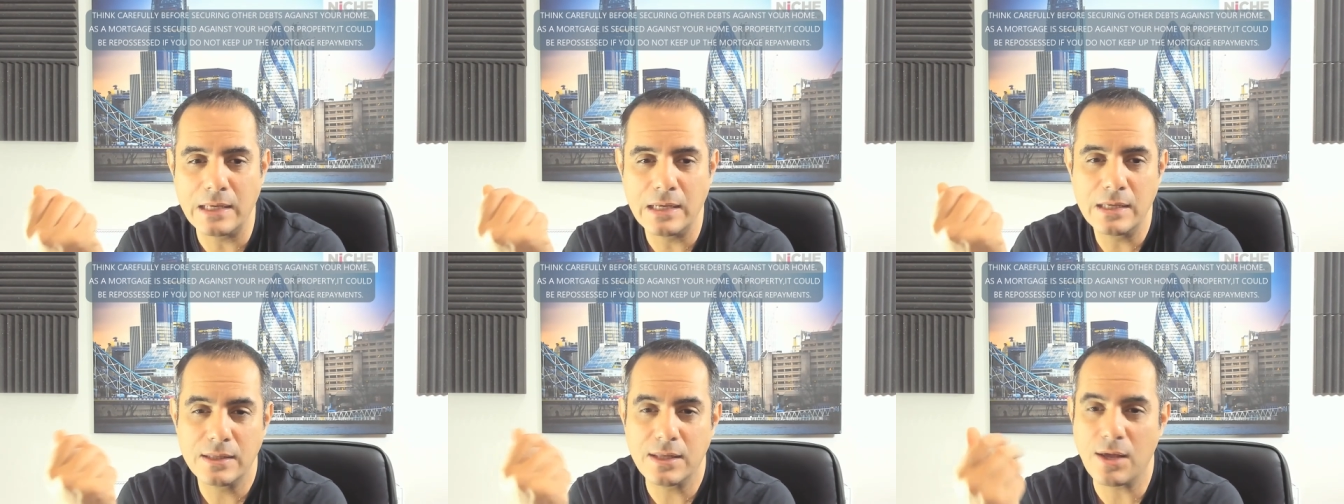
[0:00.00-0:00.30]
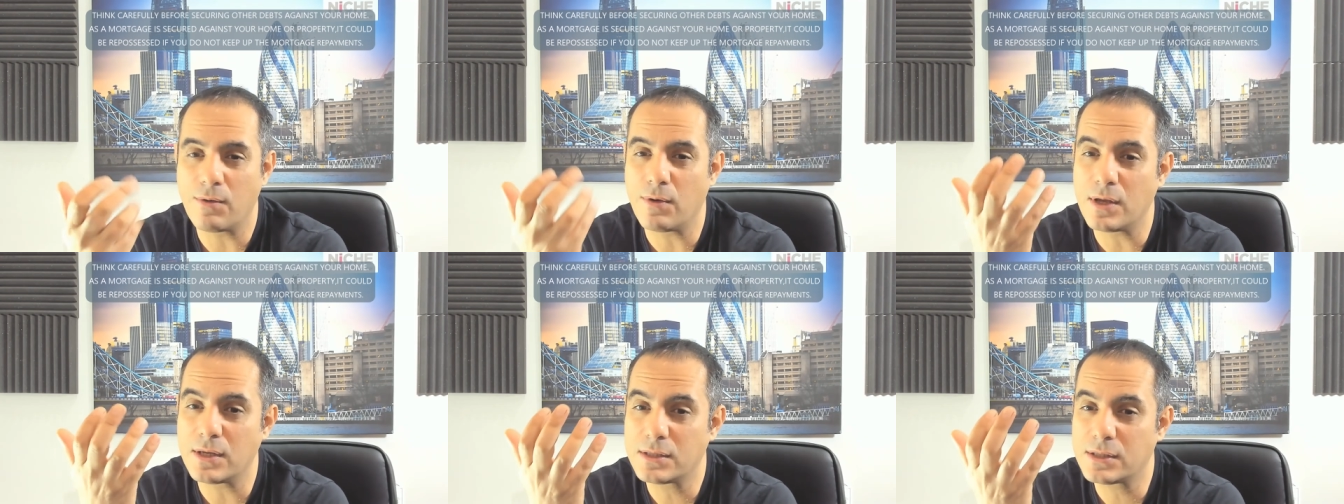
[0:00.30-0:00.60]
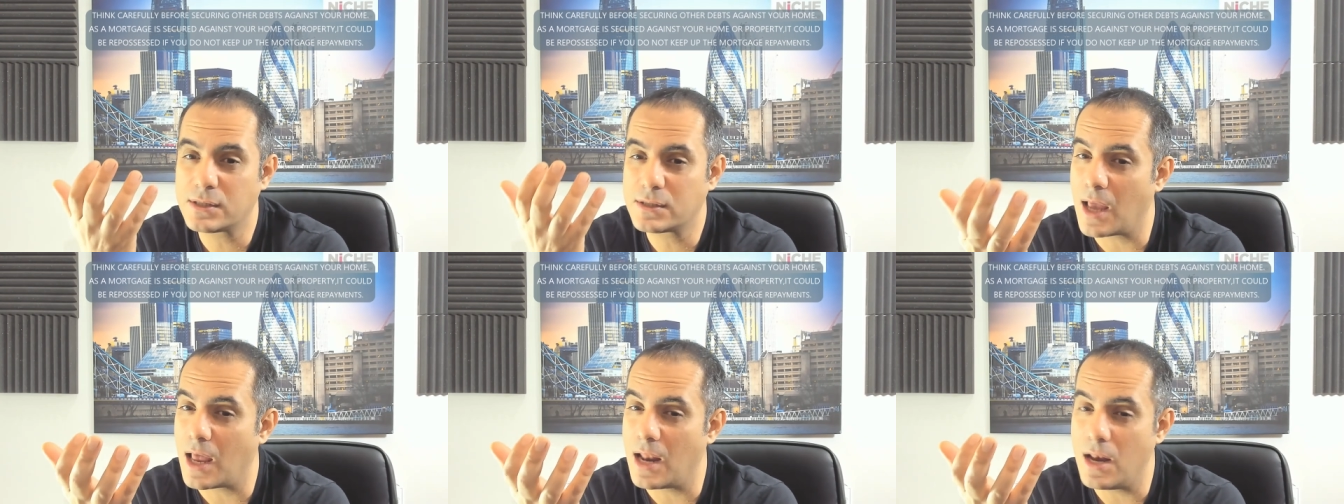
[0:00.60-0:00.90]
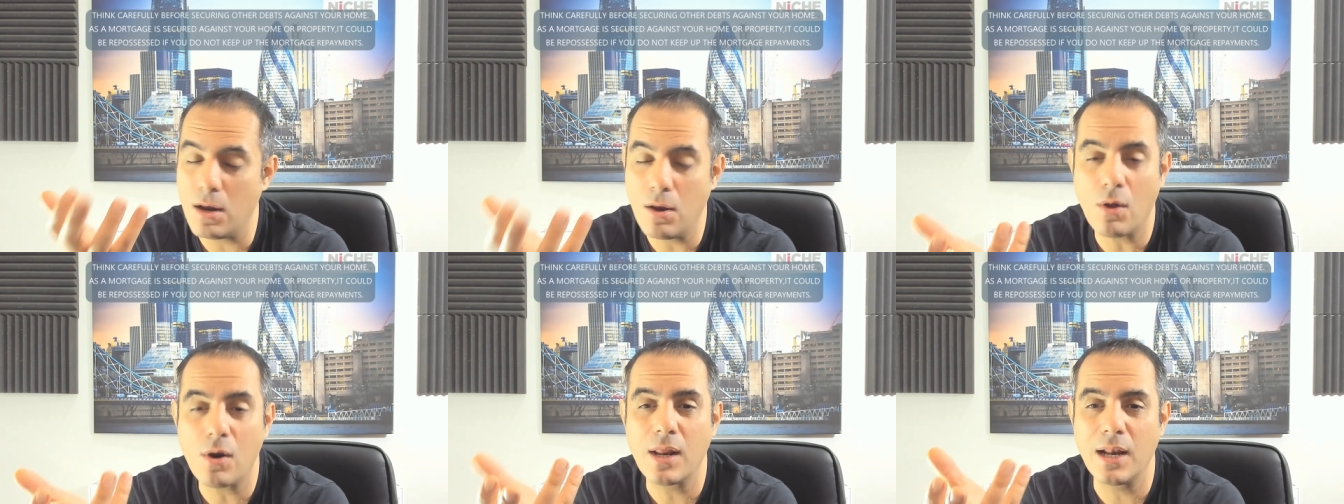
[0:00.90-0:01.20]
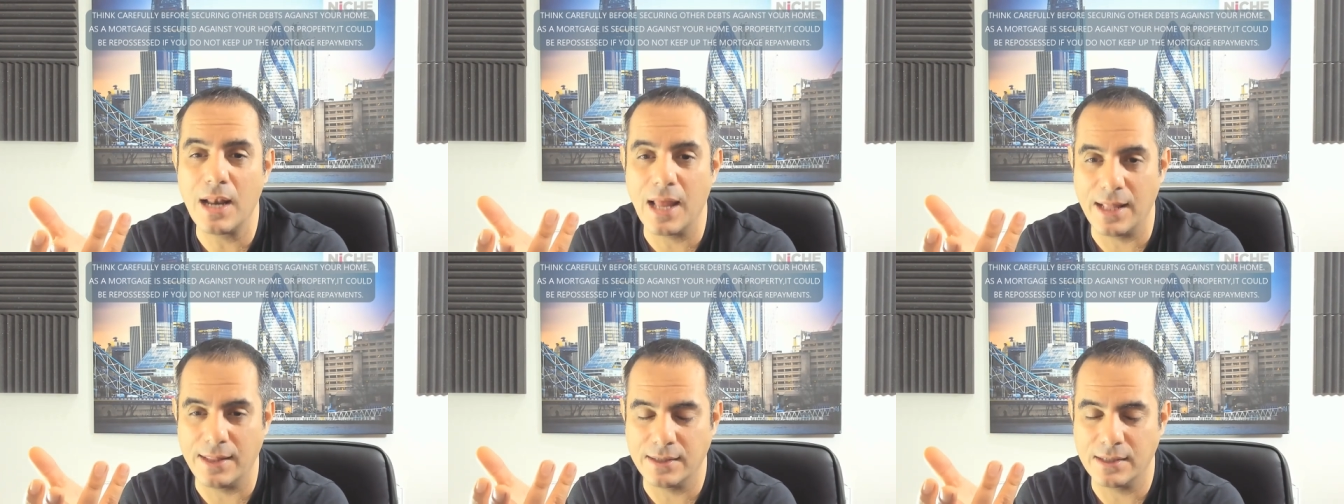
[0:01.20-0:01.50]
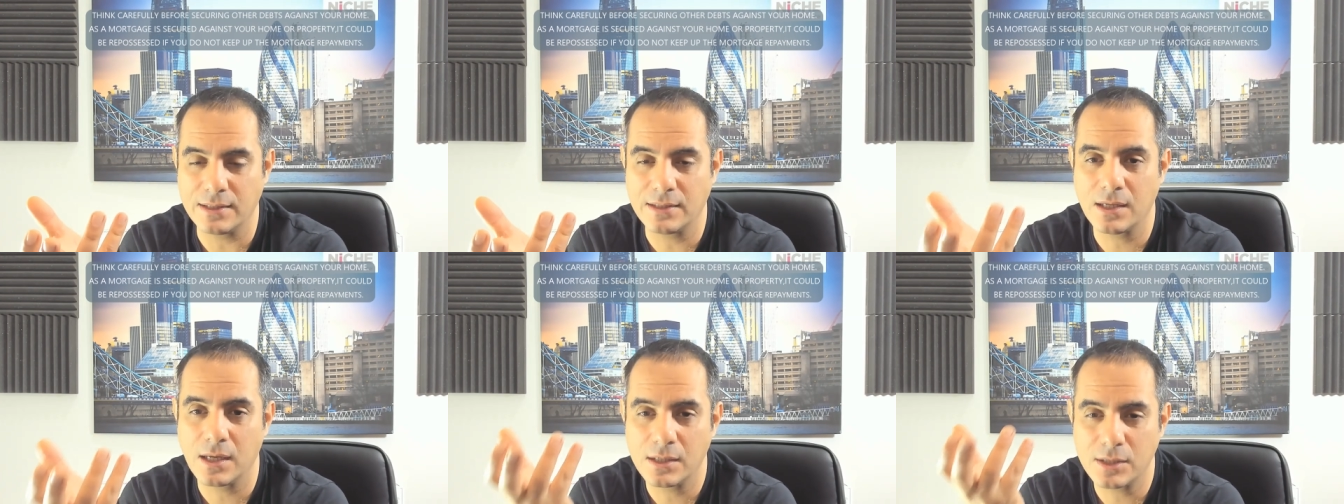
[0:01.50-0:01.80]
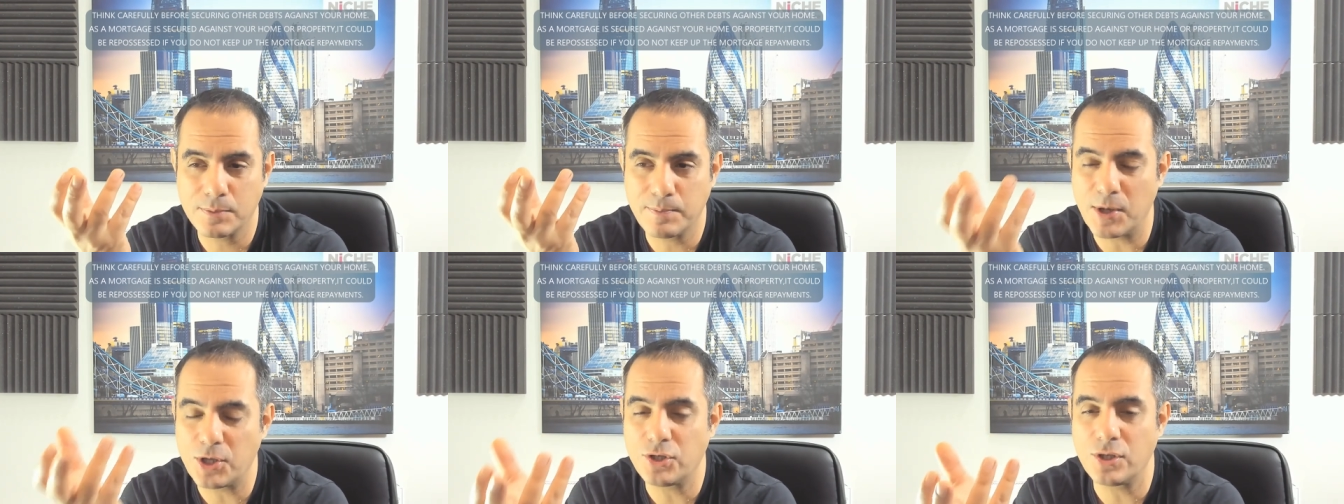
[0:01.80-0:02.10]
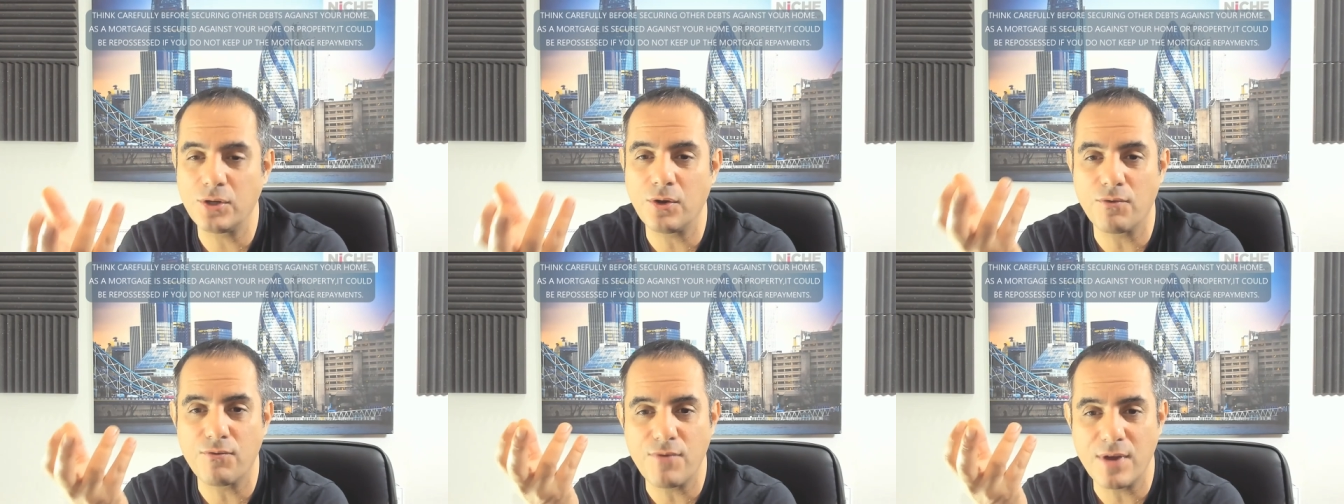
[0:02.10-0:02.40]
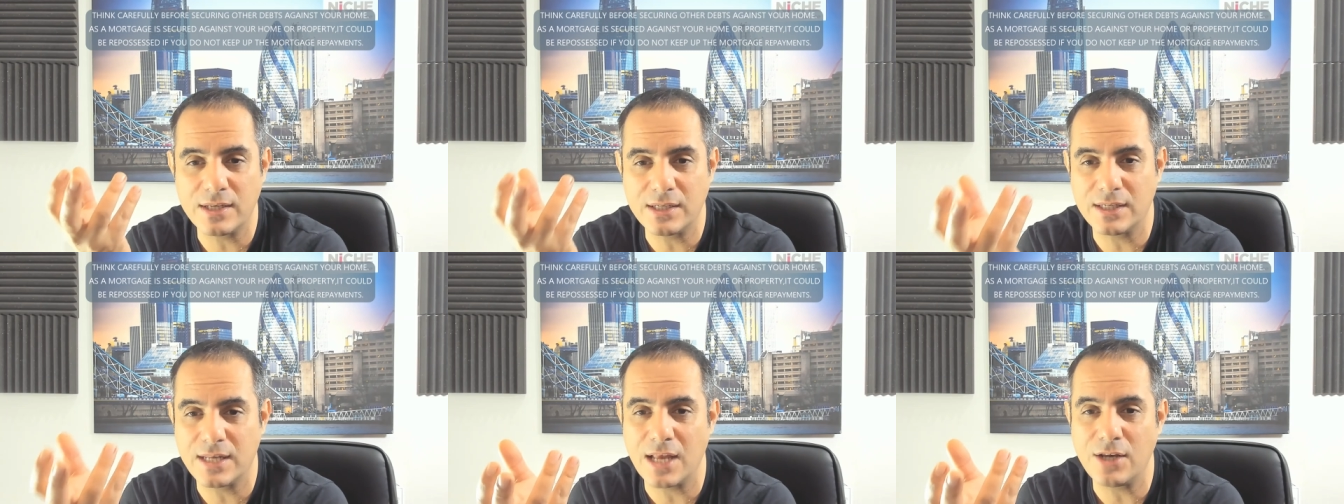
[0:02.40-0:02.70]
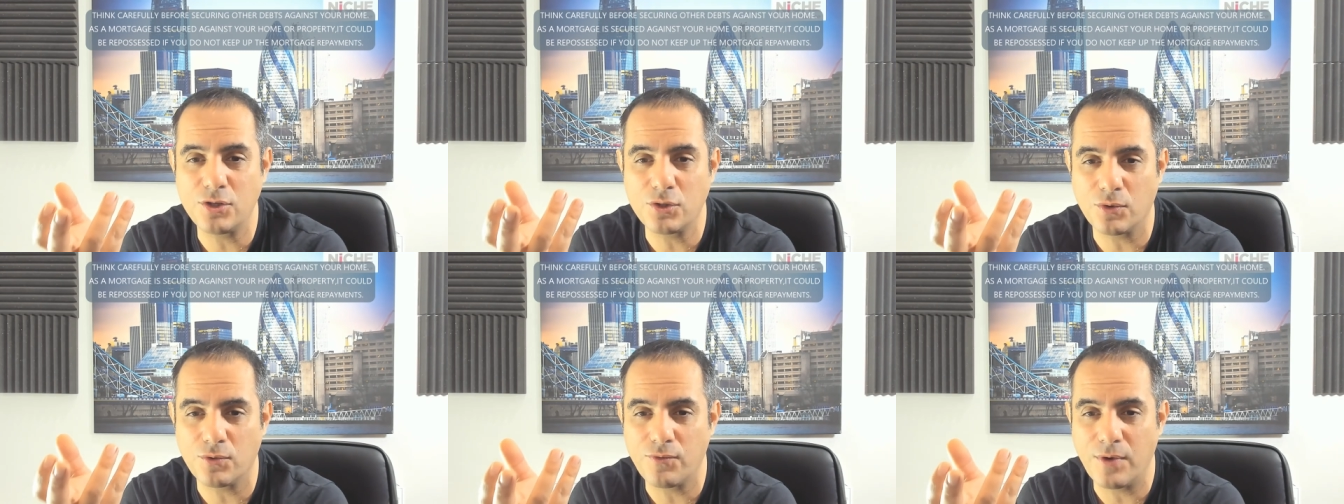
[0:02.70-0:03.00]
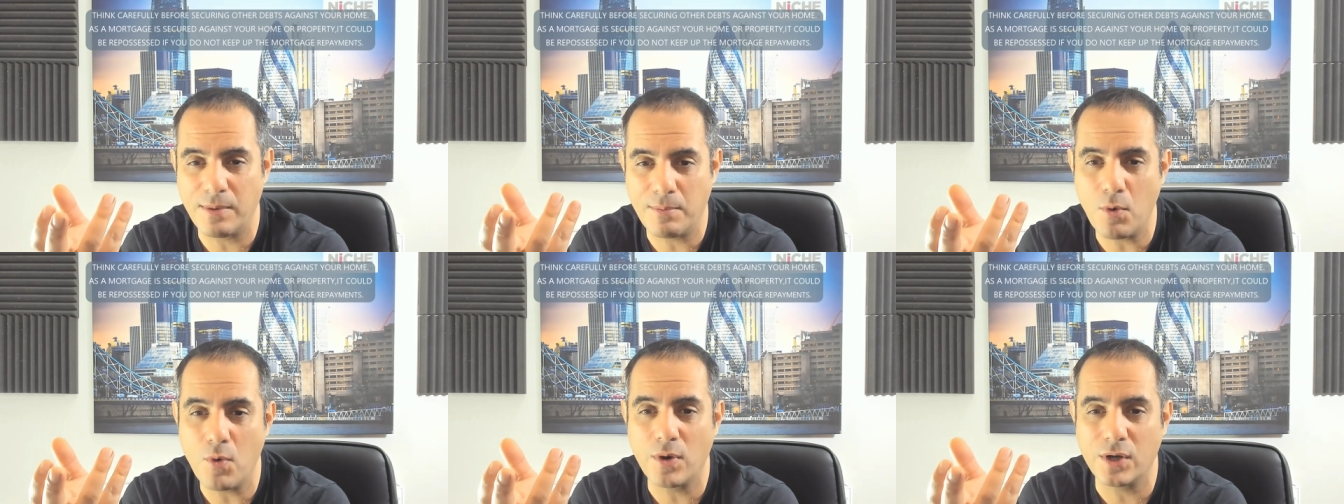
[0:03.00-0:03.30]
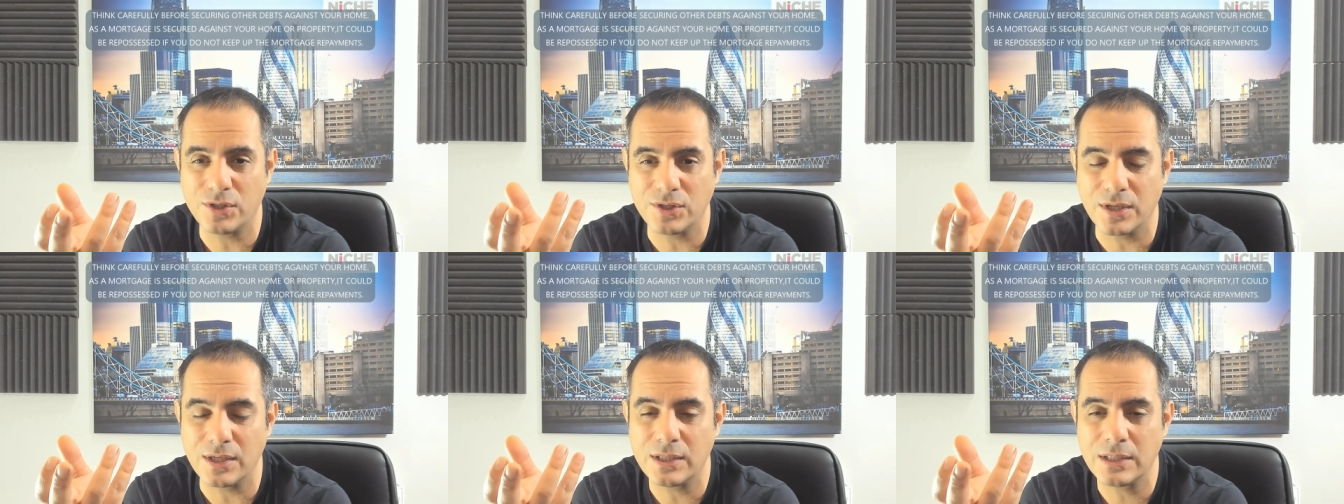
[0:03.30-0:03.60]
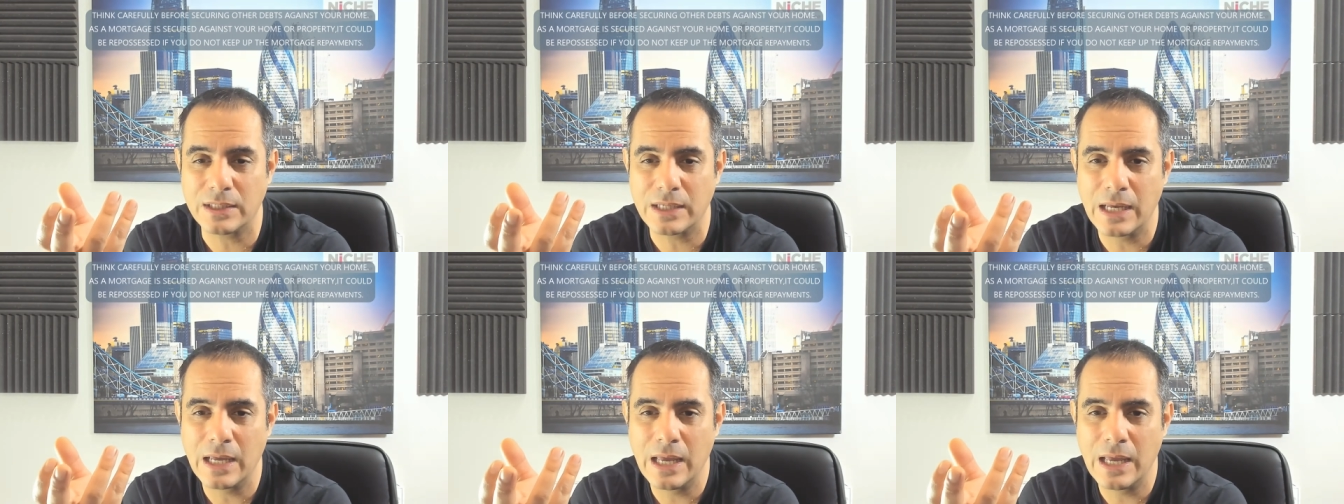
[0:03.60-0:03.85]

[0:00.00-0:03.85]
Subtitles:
There are a lot of lenders, especially on residential remortgages,